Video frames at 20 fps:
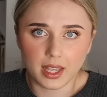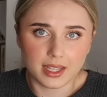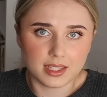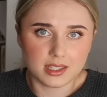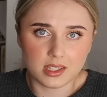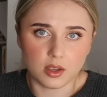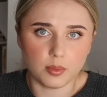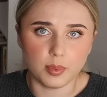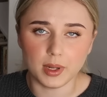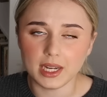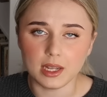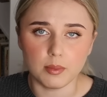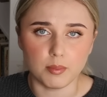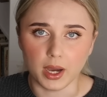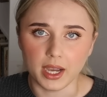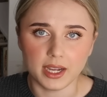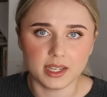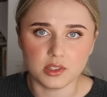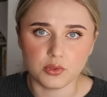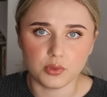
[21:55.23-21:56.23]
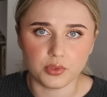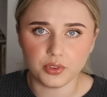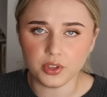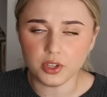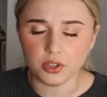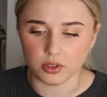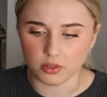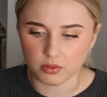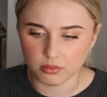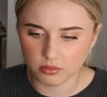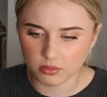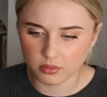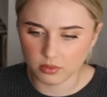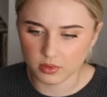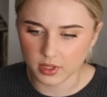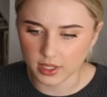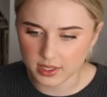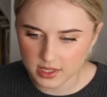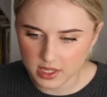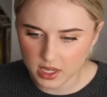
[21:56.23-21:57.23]
it's a completely biased review.
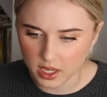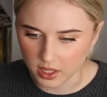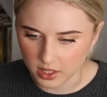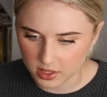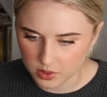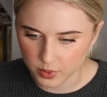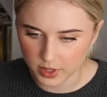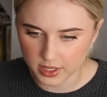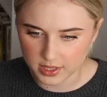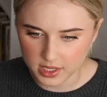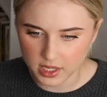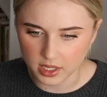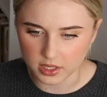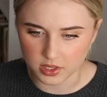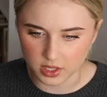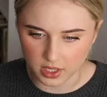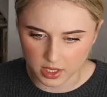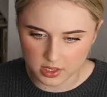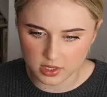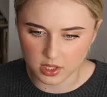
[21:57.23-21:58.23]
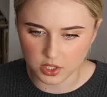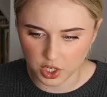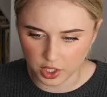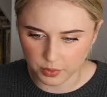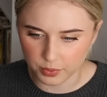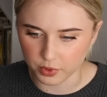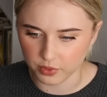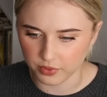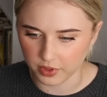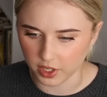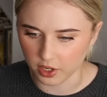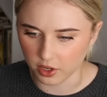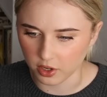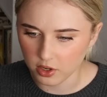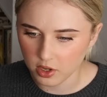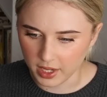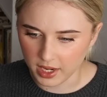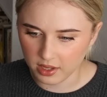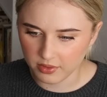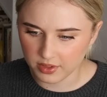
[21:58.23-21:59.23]
That's it. That's what I said. So here's the Jake Paul
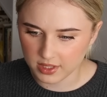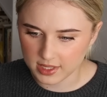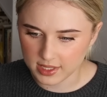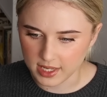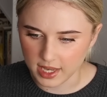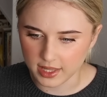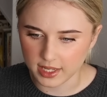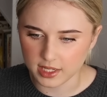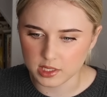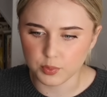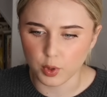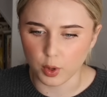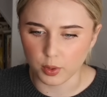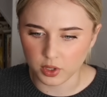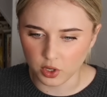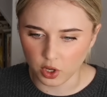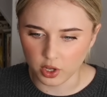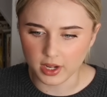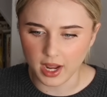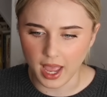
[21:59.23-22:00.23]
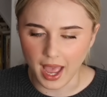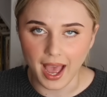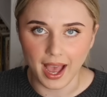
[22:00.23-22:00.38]
video. And I even say that it's probably not an